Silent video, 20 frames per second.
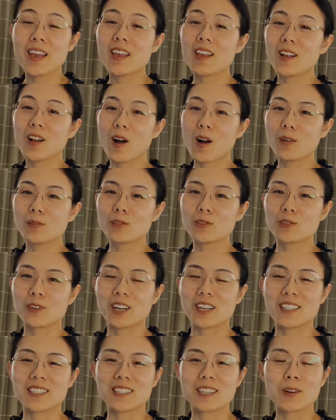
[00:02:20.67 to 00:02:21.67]
In
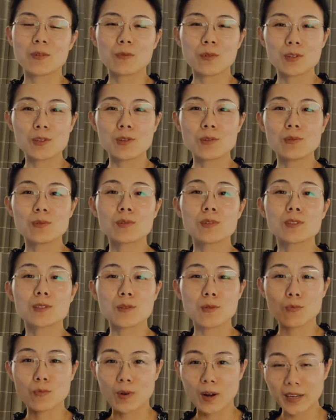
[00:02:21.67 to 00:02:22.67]
contrast, we use
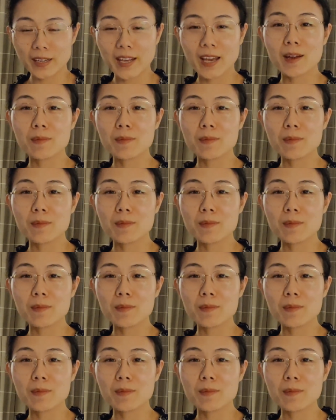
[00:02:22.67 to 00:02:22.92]
the right